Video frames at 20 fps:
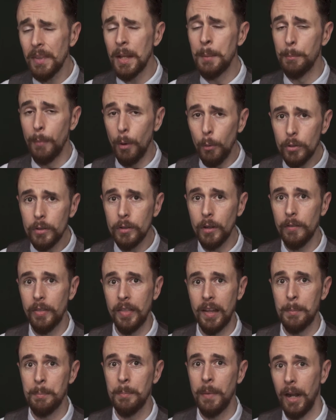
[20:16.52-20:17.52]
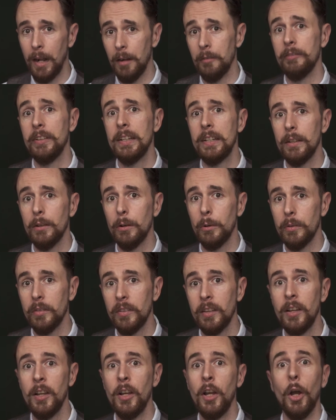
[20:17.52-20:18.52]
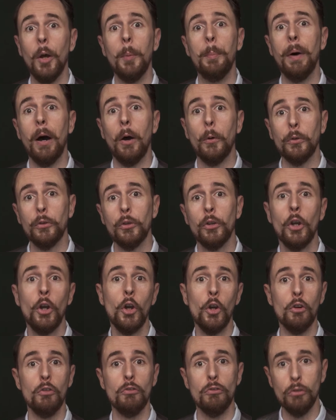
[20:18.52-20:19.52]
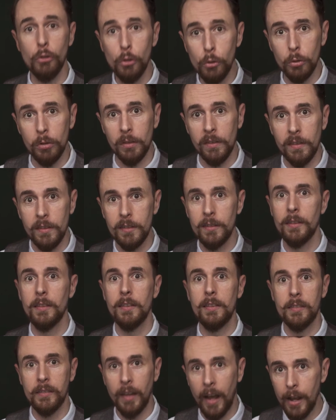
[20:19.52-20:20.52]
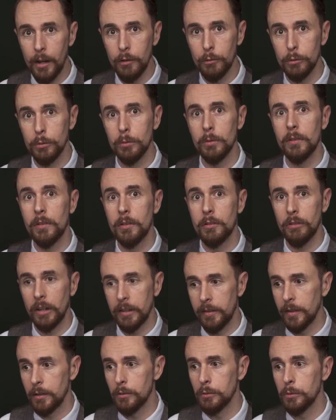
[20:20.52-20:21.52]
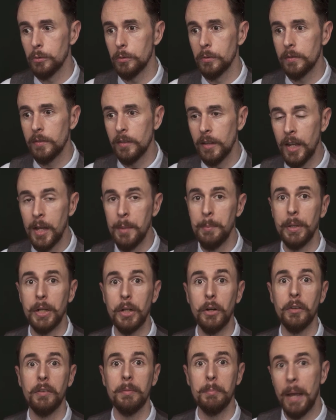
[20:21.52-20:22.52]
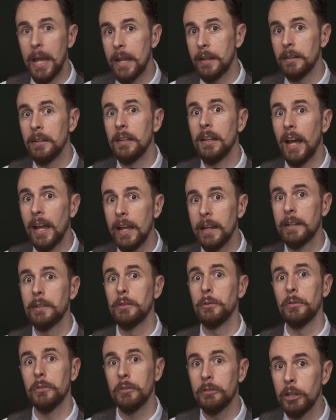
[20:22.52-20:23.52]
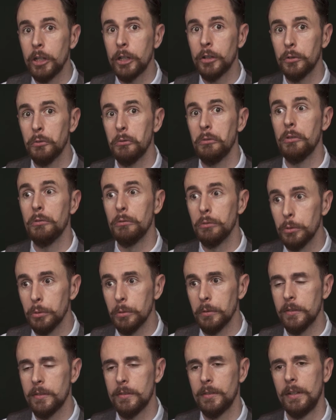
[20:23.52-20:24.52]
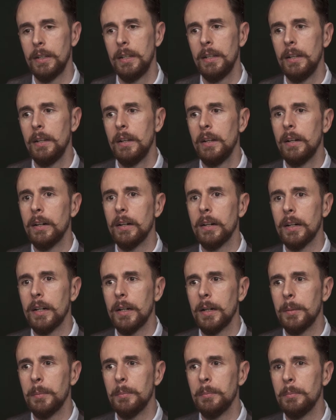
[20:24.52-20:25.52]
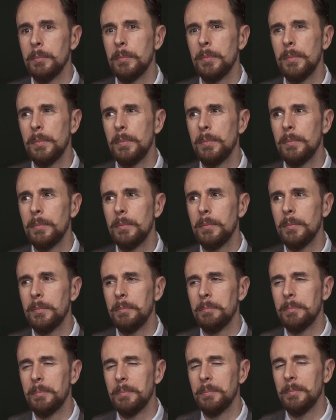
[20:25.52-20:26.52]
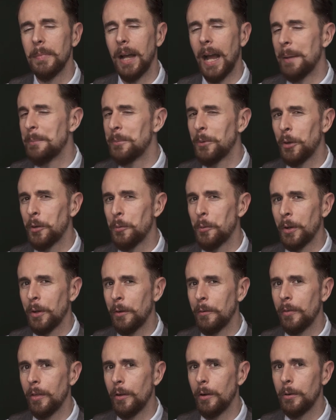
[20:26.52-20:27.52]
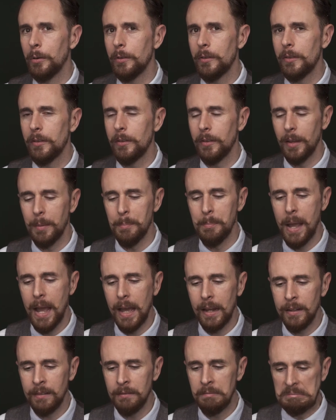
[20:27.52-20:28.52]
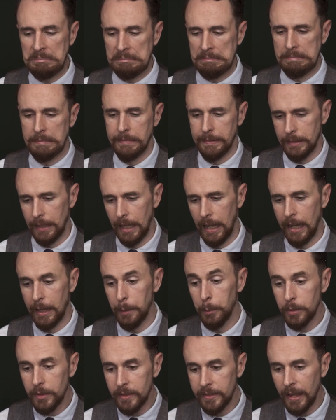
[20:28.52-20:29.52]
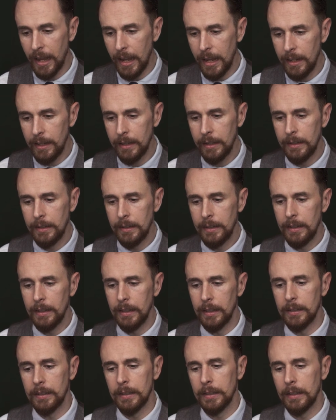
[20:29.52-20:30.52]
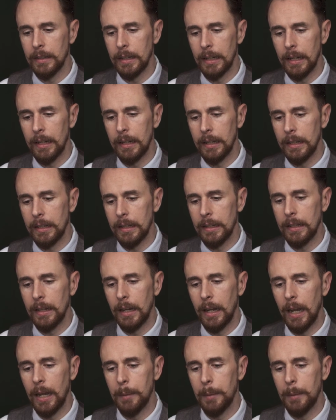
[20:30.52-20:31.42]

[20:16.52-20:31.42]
Most of them are videos about rules, style rules, dressing rules, because men like to stick to the rules. I'm not one of those men, I would say. I